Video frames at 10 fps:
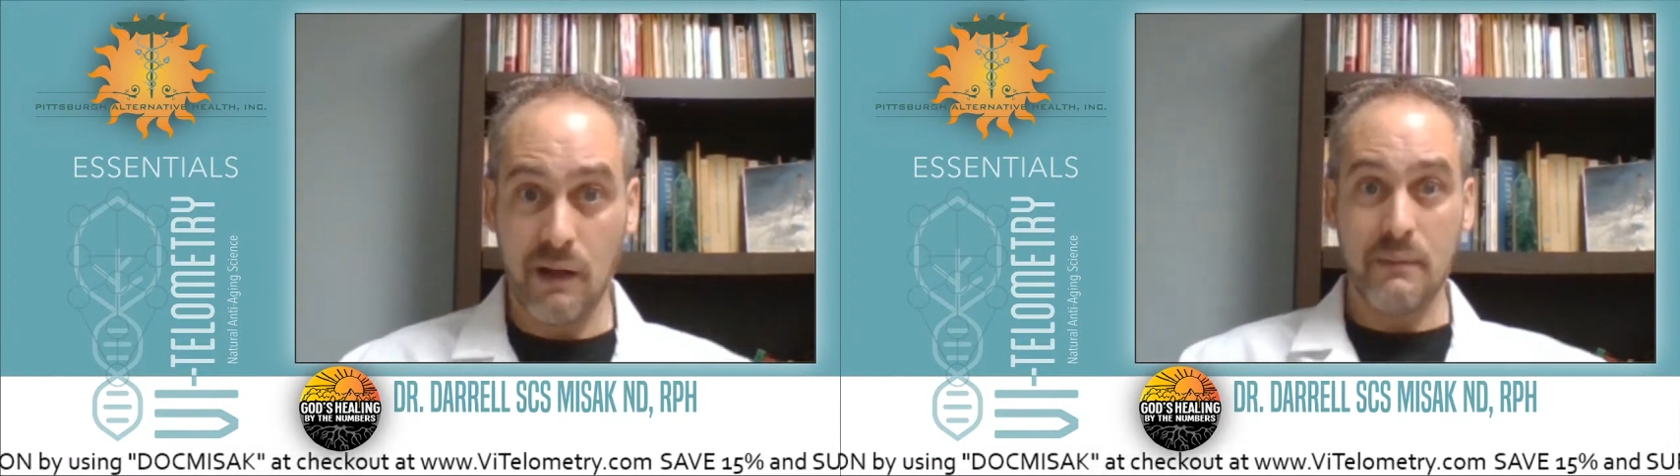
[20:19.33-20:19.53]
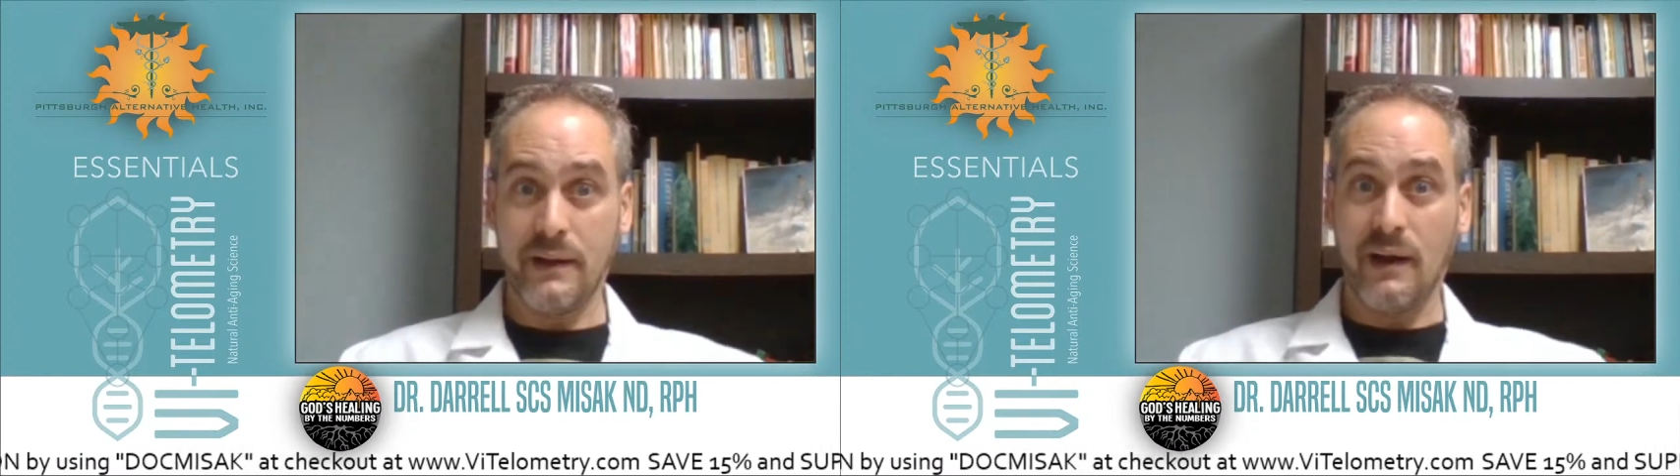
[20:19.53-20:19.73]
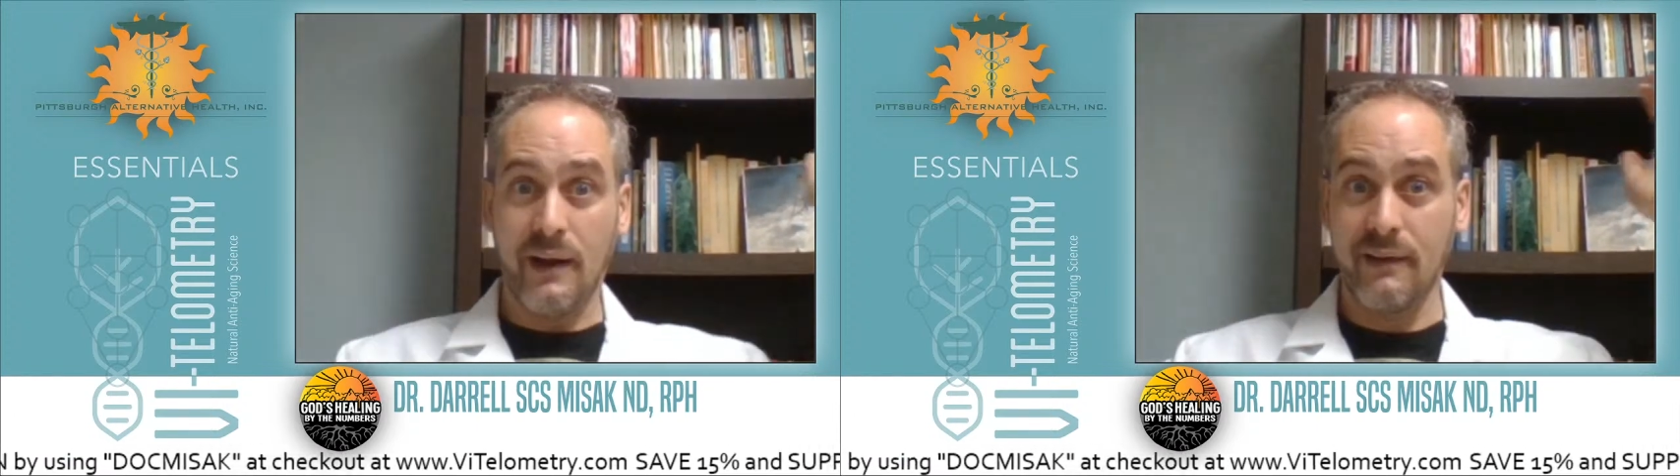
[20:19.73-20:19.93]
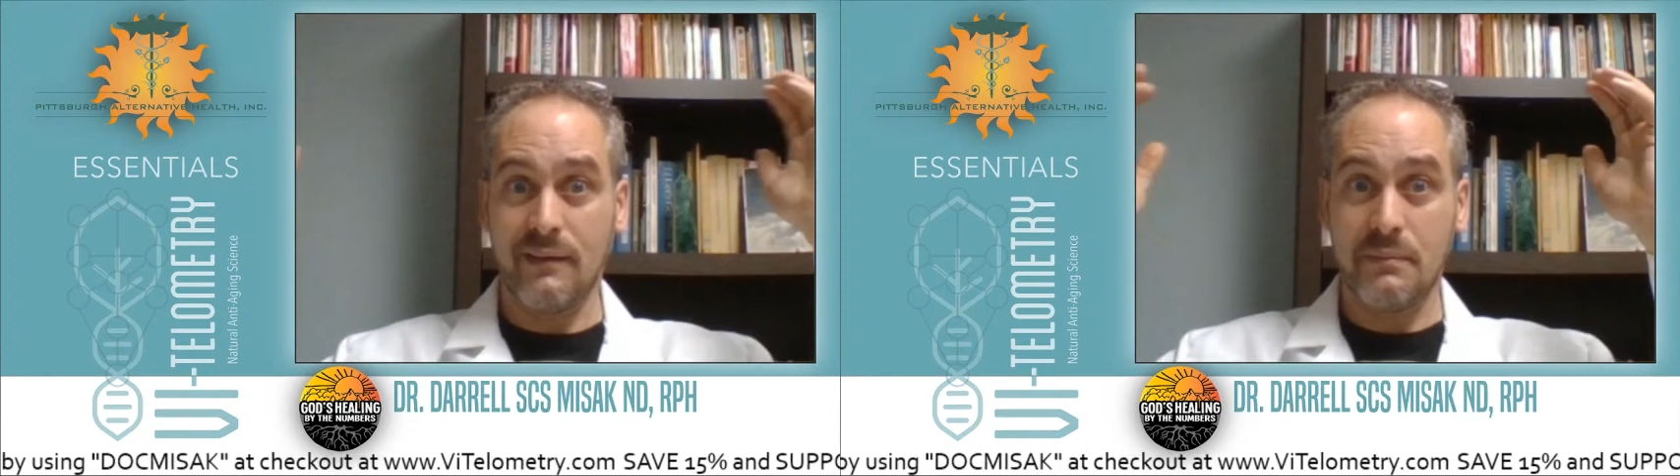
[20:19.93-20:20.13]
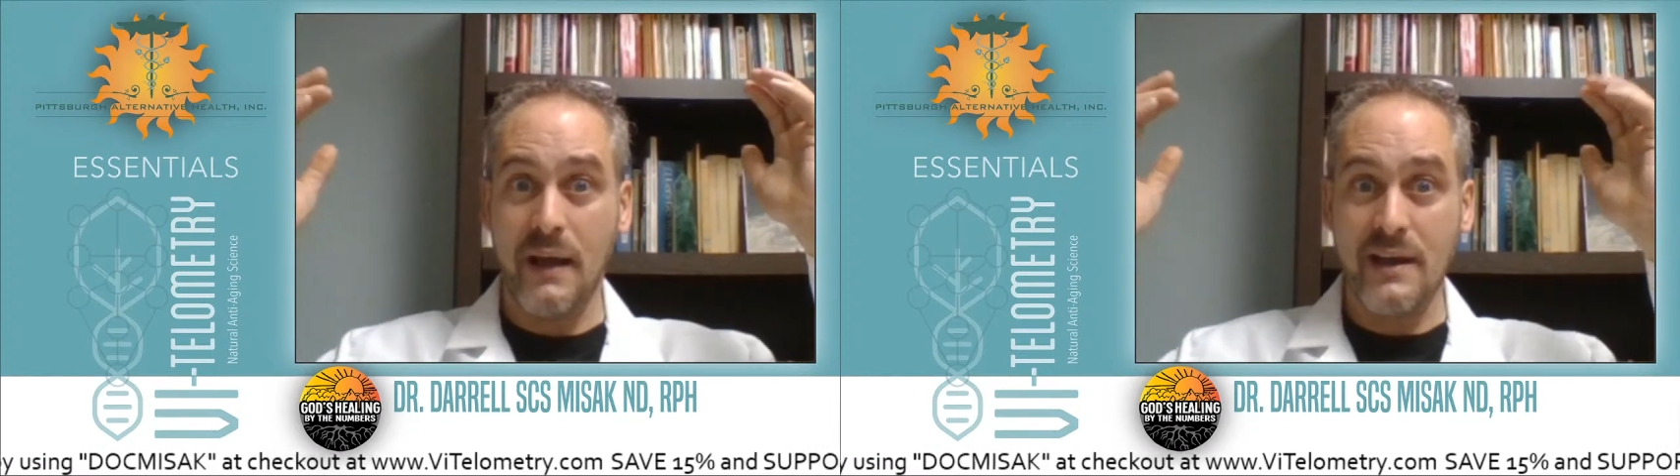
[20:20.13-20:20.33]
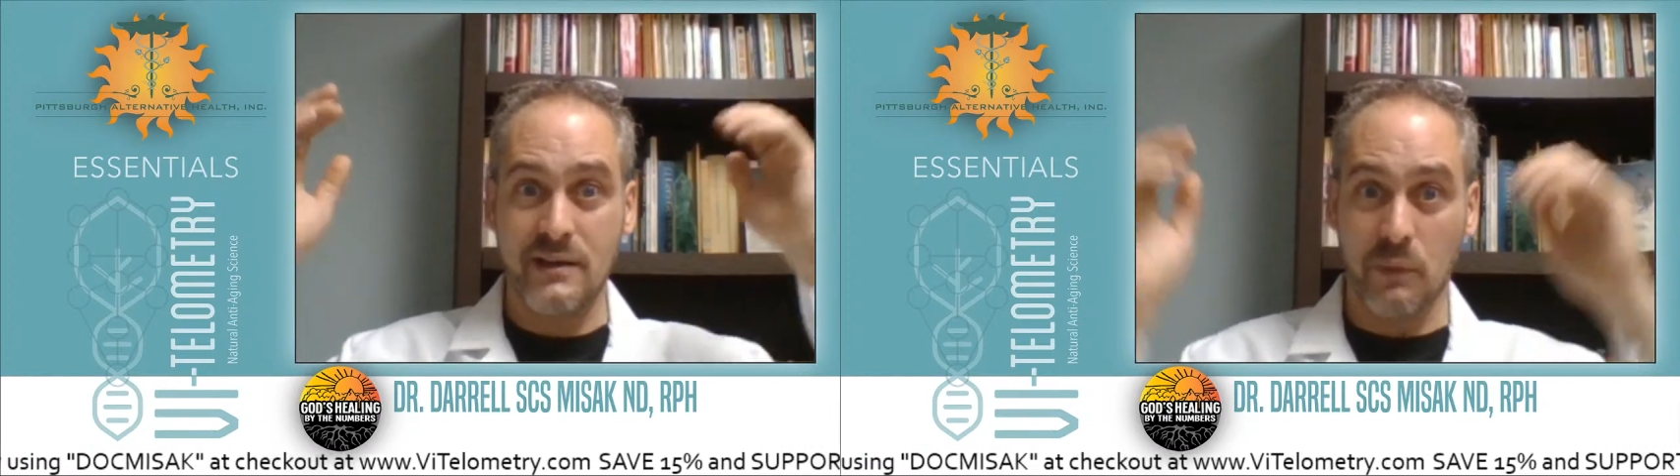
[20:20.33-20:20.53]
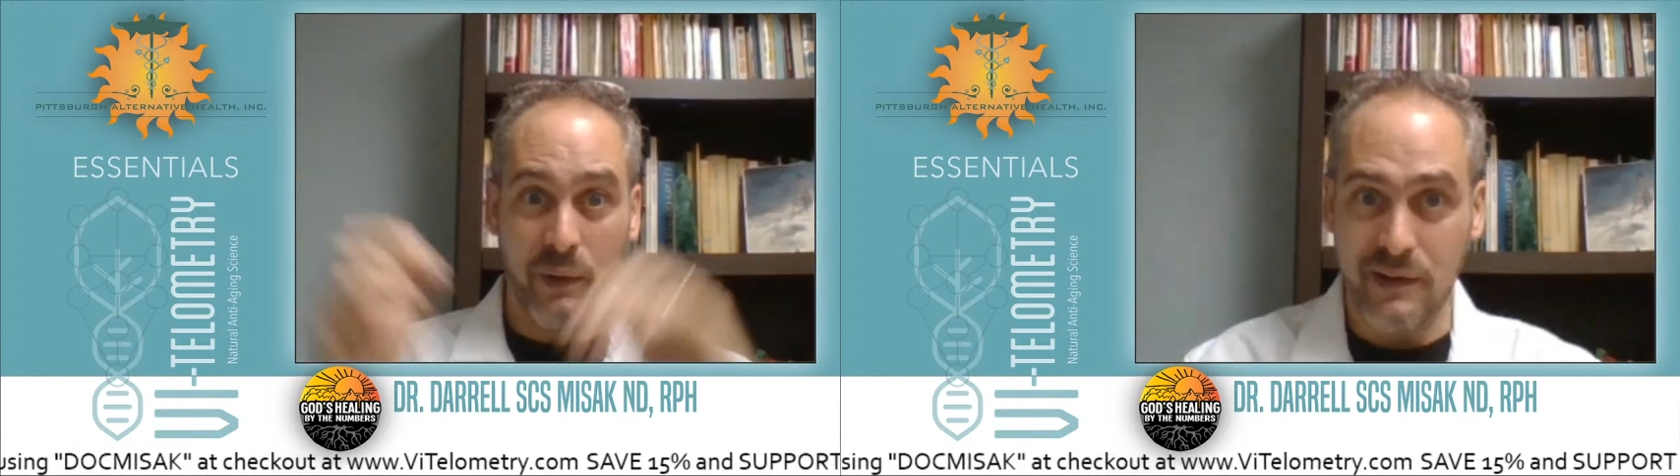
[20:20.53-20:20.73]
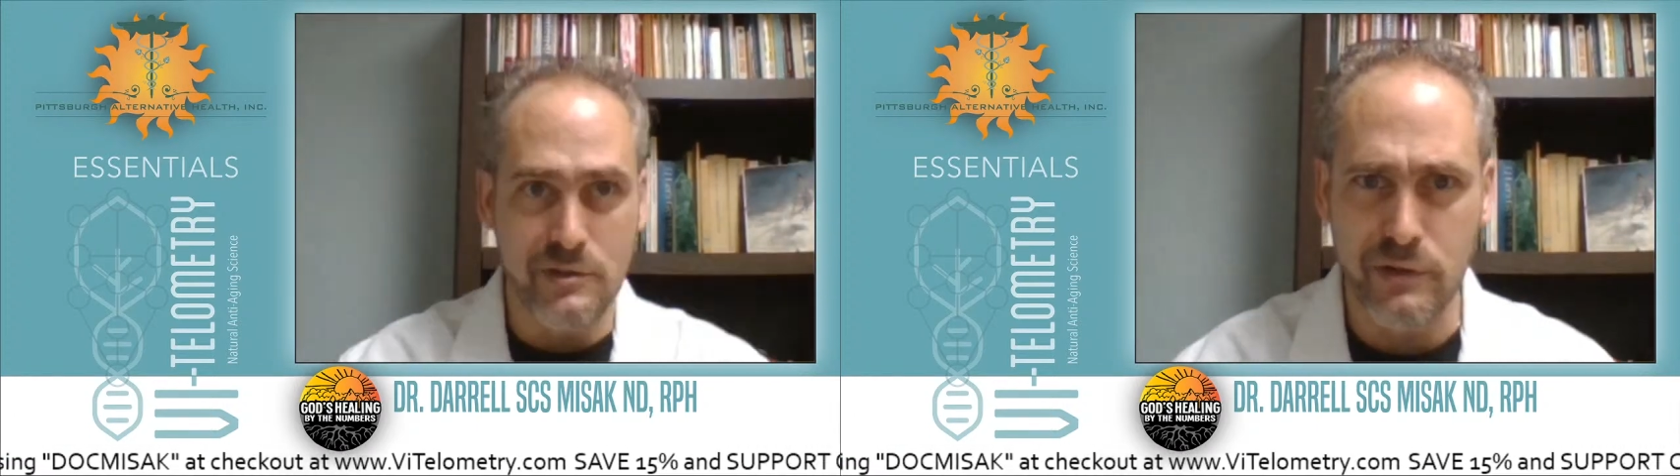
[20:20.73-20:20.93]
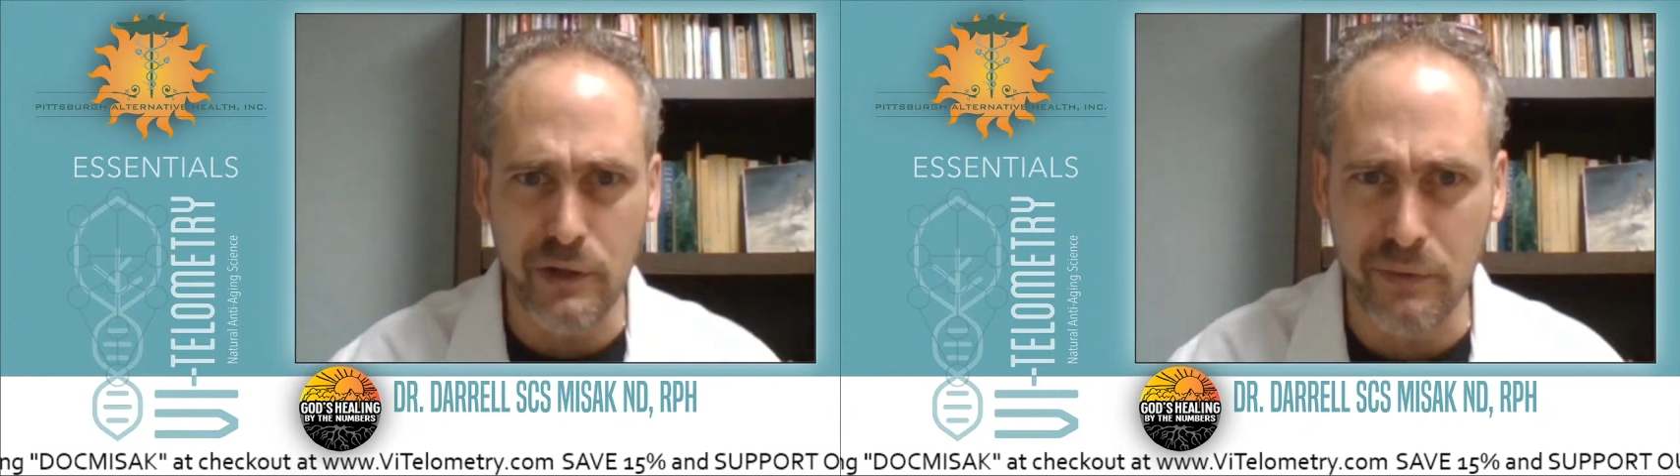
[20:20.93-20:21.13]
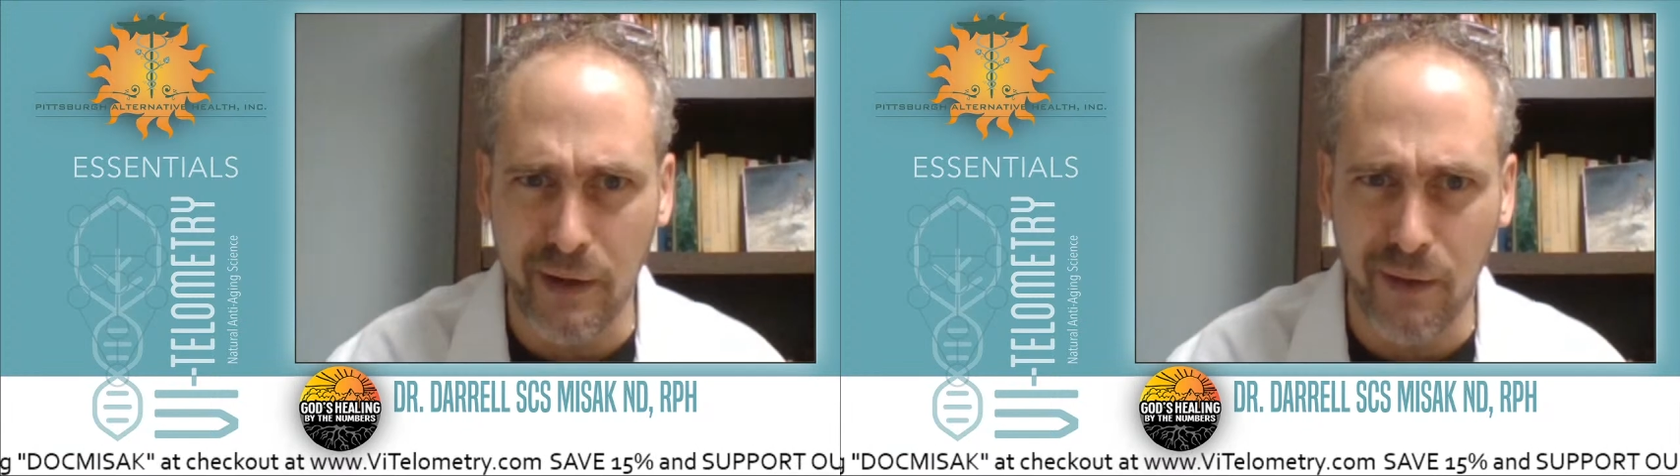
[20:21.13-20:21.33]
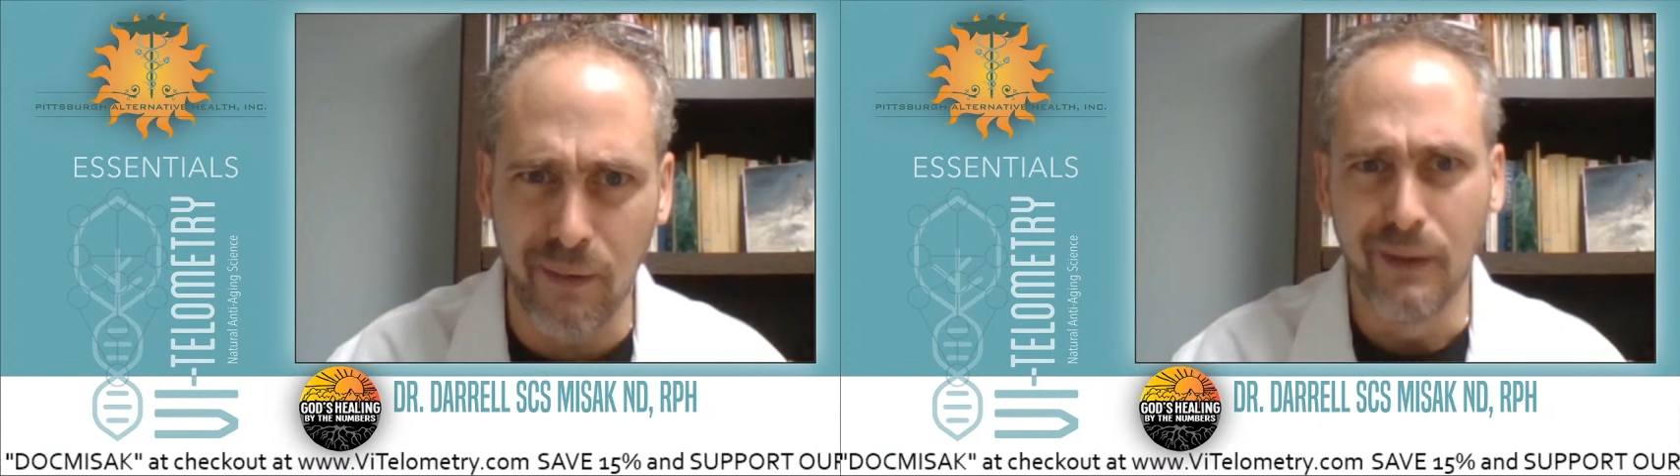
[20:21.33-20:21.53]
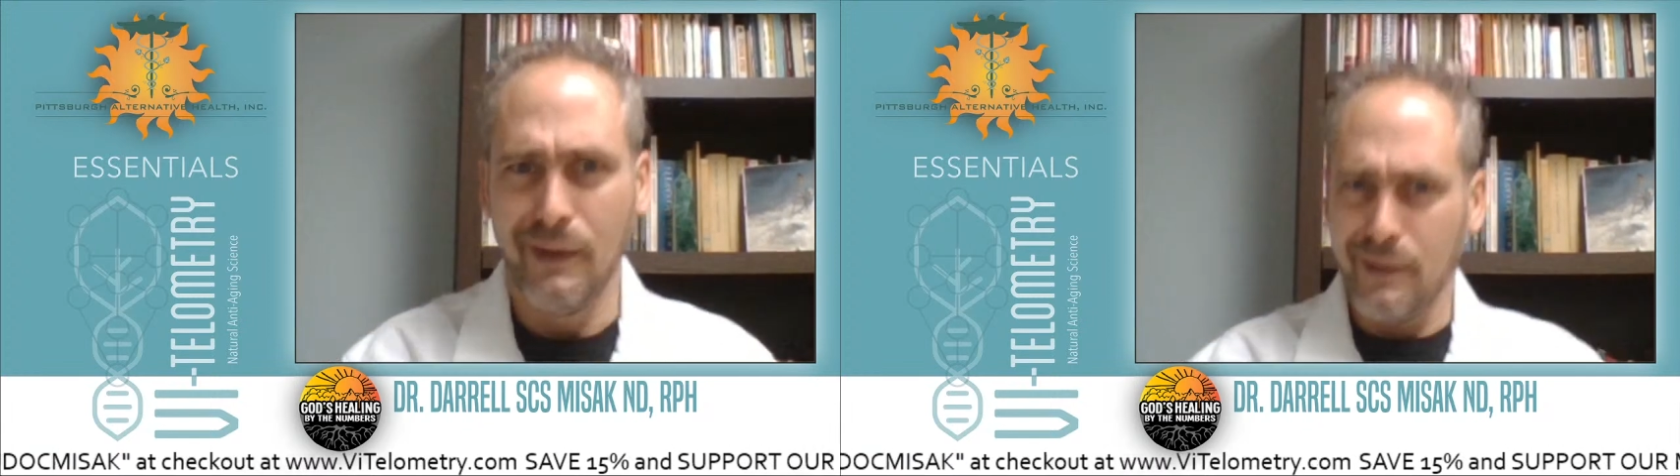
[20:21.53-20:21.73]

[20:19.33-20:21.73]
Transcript: oh my God, this is magic. What did you do, Daryl?